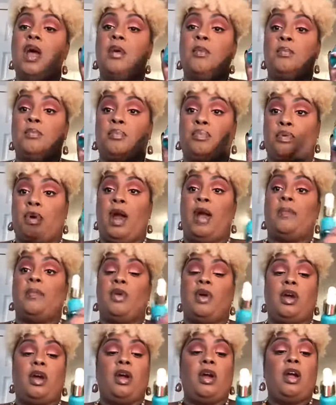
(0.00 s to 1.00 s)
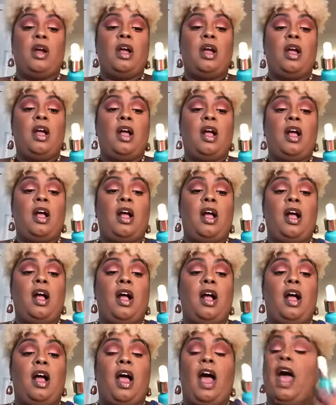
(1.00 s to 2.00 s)
primer.
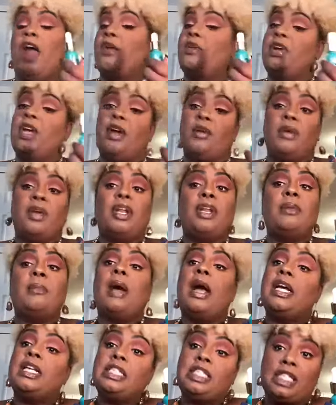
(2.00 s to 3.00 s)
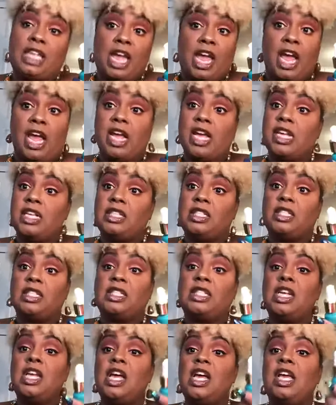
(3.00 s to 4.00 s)
I don't care what anybody
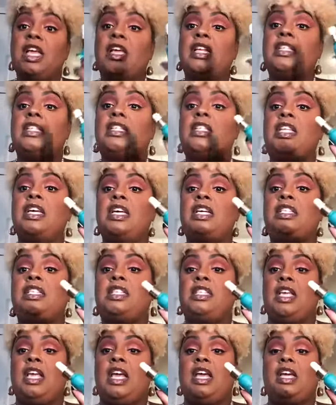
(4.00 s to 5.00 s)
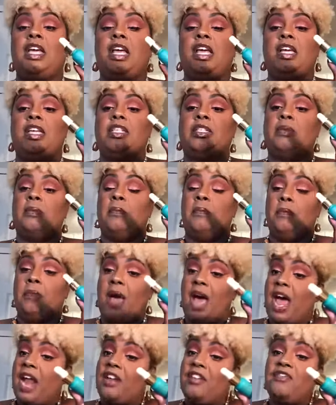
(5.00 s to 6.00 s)
says. This thing is
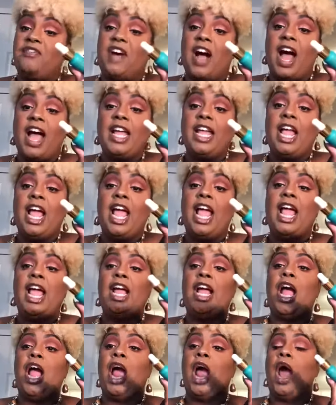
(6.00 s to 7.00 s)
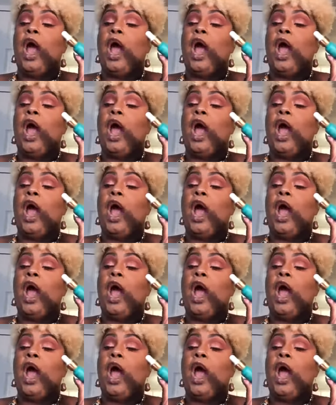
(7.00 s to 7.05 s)
mattifying,